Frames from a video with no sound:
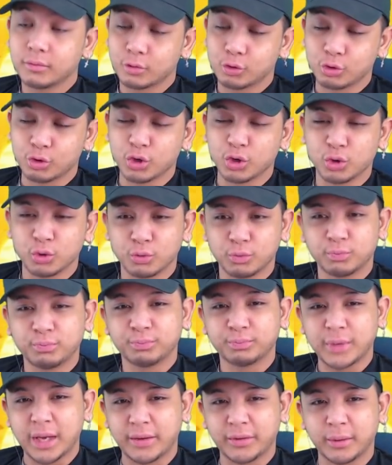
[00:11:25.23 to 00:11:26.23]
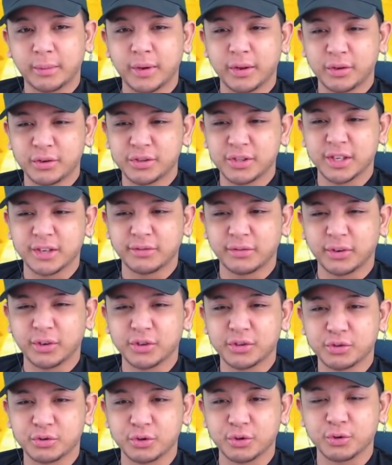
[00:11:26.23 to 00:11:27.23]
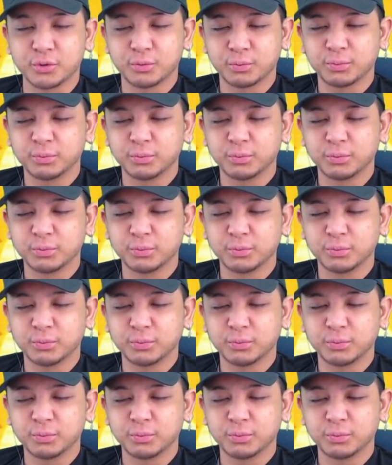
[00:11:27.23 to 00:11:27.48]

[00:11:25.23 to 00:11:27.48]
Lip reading: True. Have the mother see it first, true.